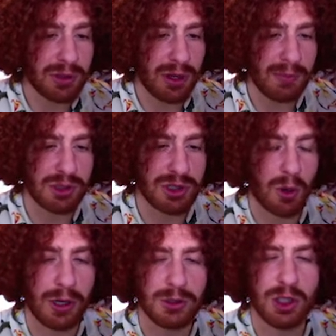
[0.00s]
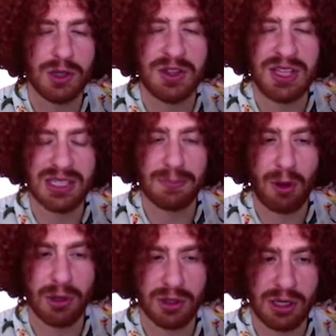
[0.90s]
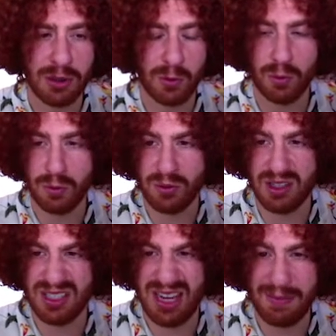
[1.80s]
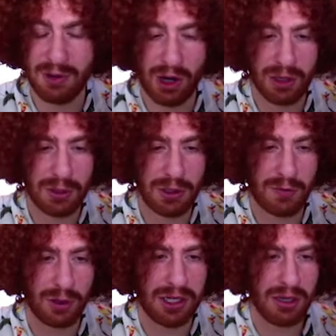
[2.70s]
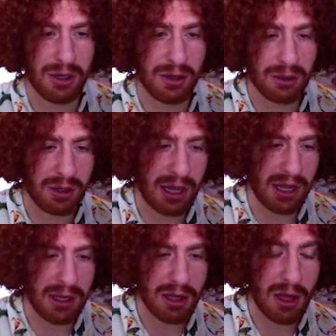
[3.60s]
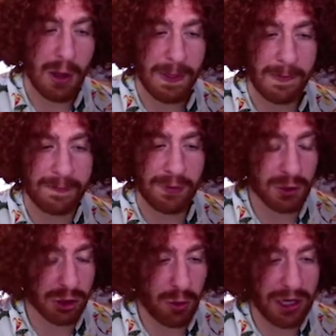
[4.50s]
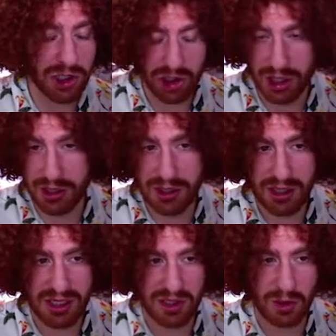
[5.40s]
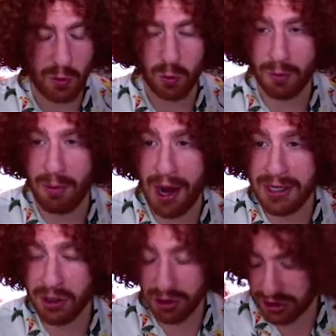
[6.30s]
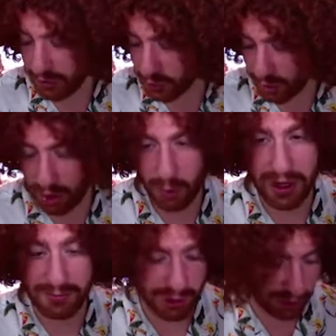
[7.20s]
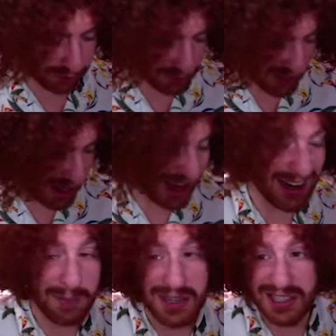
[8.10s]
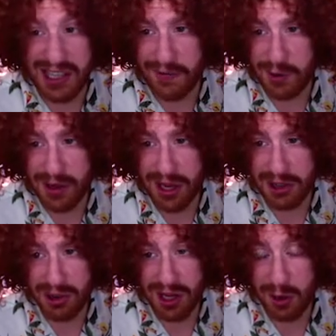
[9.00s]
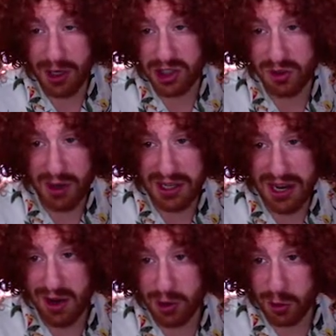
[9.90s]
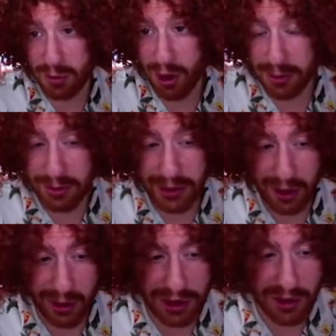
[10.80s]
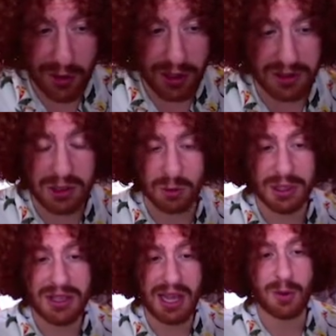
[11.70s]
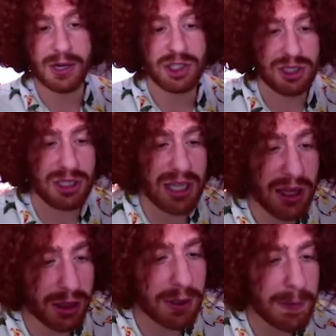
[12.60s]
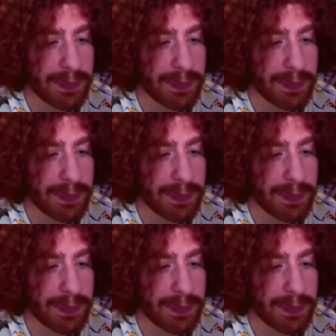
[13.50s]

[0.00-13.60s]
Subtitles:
I'm just going to this part, the same document over here, okay? The first question is reminding ourselves what we observed, and I'm going to give you the answer to that question right now. You probably already know it. Let's read that question together.